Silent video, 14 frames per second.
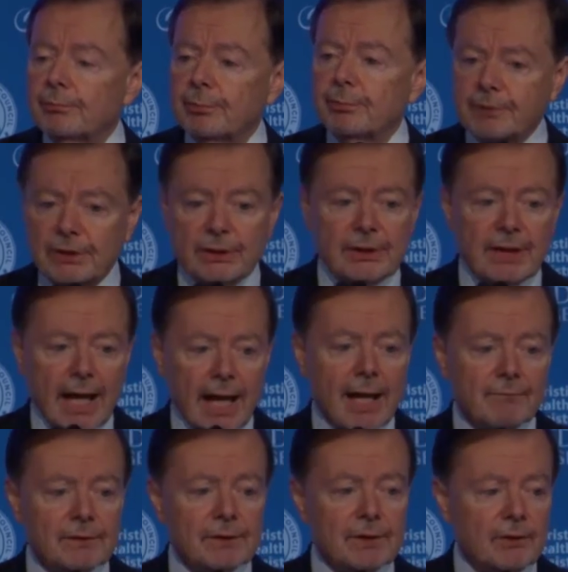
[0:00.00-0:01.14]

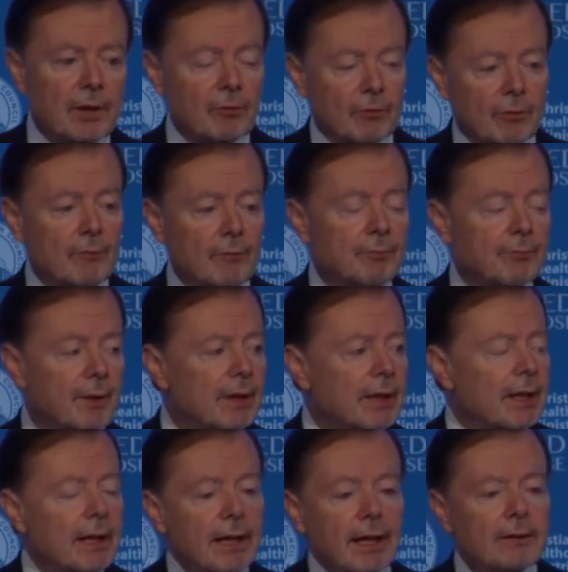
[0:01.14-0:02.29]
staffs, the Democrat and Republican,
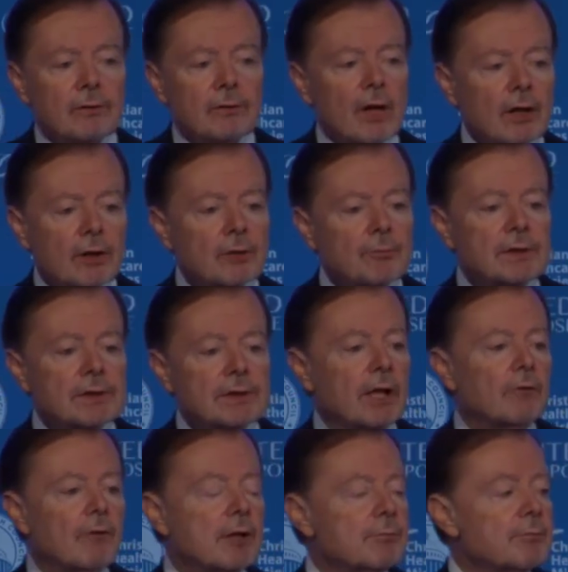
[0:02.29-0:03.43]
and the documents had
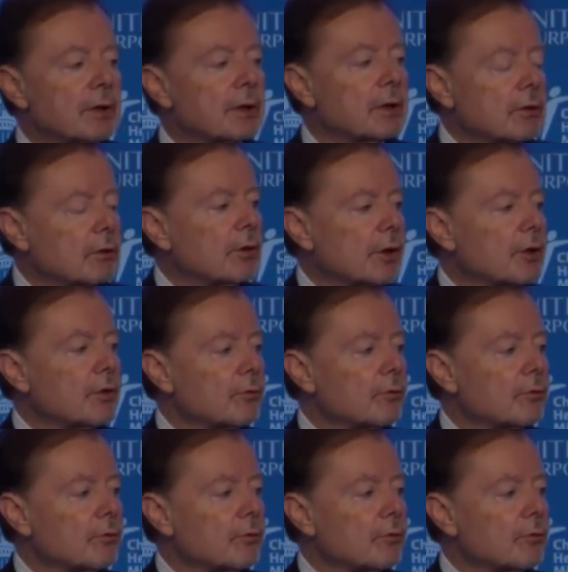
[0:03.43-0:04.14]
already been cleared